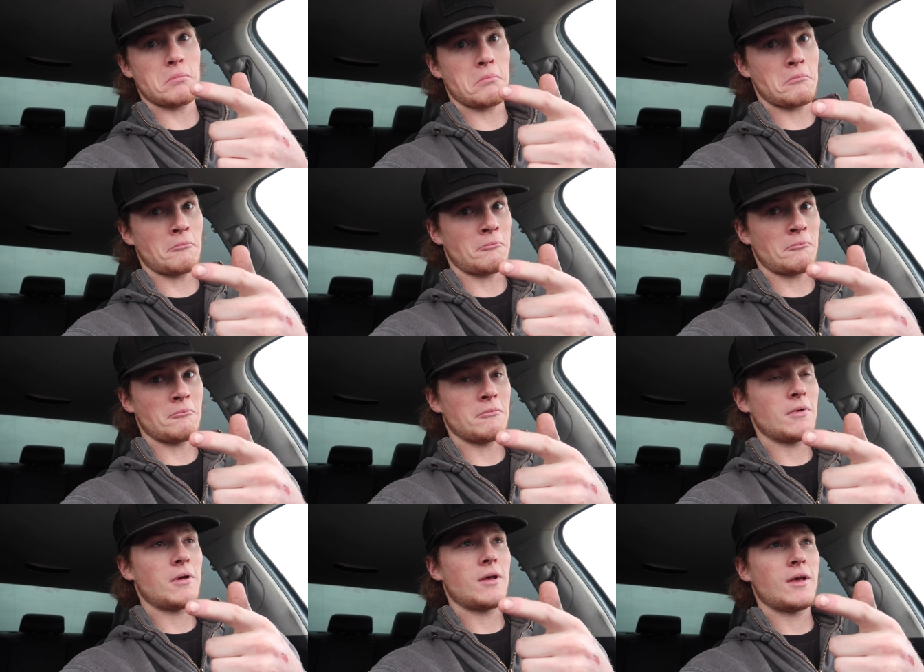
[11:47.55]

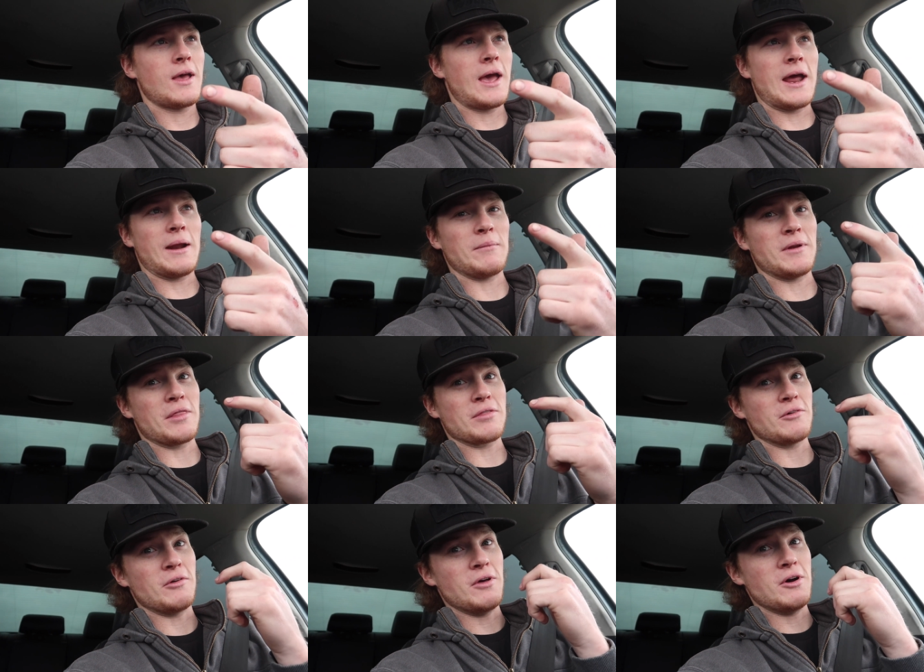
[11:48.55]
And I'm gonna
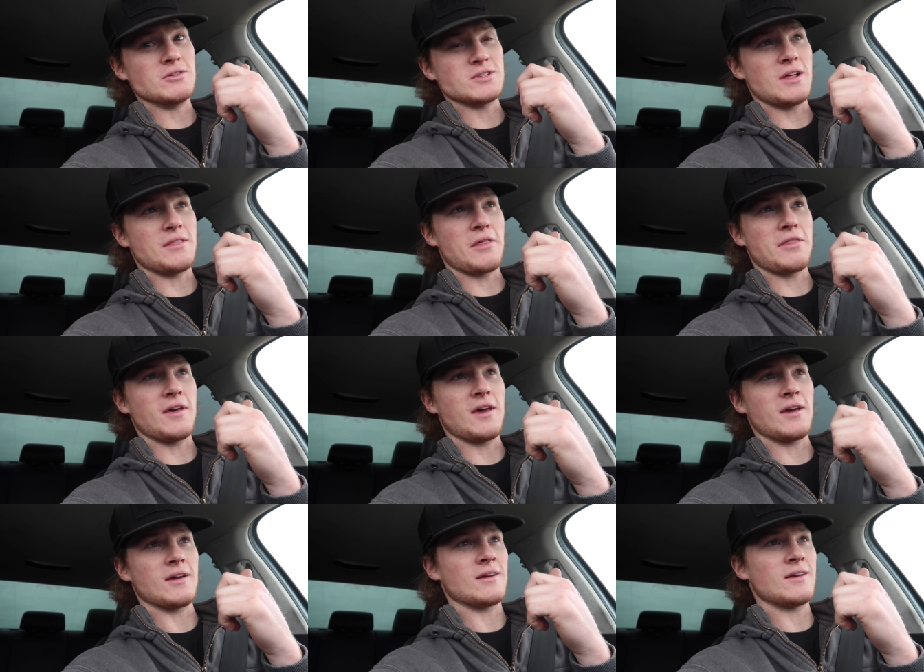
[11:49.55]
throw those on the
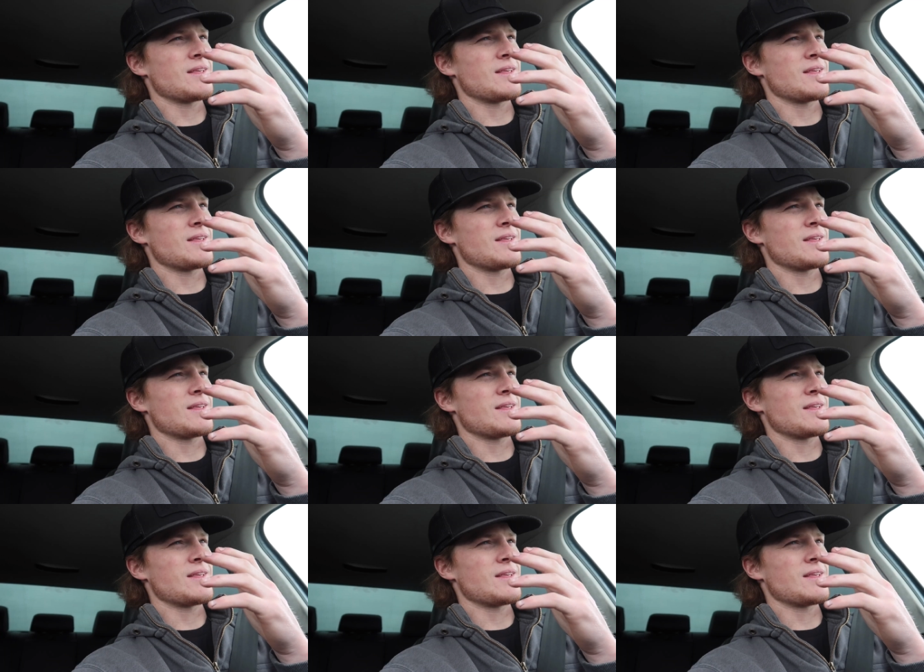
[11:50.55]
thing.